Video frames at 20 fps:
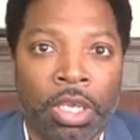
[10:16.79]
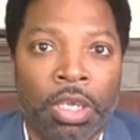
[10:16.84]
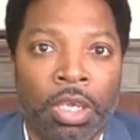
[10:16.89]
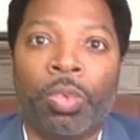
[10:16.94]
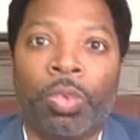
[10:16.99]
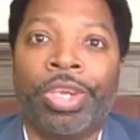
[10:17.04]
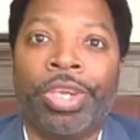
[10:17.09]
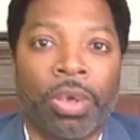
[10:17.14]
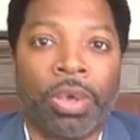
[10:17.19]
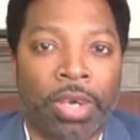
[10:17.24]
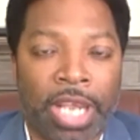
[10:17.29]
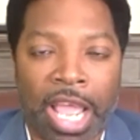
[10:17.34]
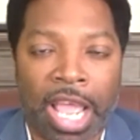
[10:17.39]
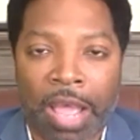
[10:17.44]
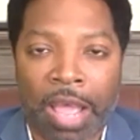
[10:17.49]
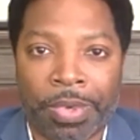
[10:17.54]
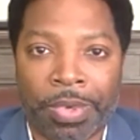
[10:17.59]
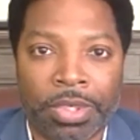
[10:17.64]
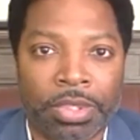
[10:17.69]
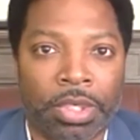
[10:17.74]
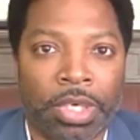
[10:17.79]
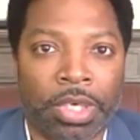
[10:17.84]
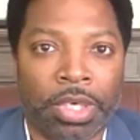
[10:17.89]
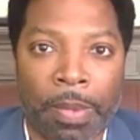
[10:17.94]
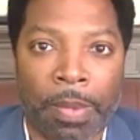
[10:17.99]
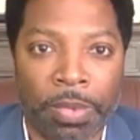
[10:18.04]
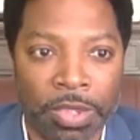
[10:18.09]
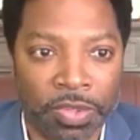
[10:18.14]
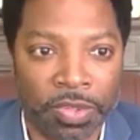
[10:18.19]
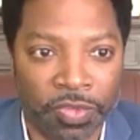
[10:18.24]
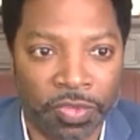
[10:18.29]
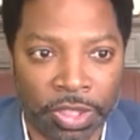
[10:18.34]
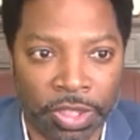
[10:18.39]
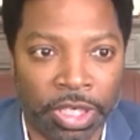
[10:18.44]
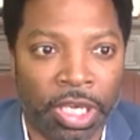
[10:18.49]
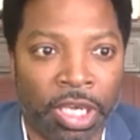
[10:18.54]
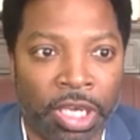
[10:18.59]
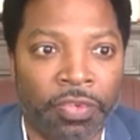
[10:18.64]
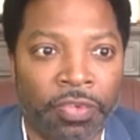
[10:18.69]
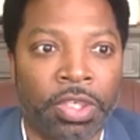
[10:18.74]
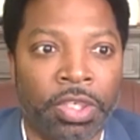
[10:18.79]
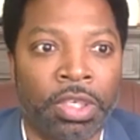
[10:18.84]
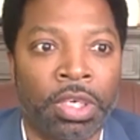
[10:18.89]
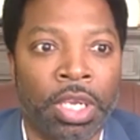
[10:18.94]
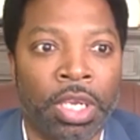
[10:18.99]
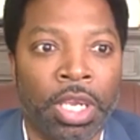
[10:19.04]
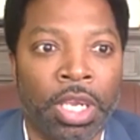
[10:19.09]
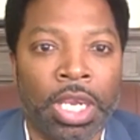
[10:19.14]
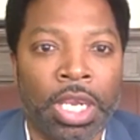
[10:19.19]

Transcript: We know it happens. It happens very often.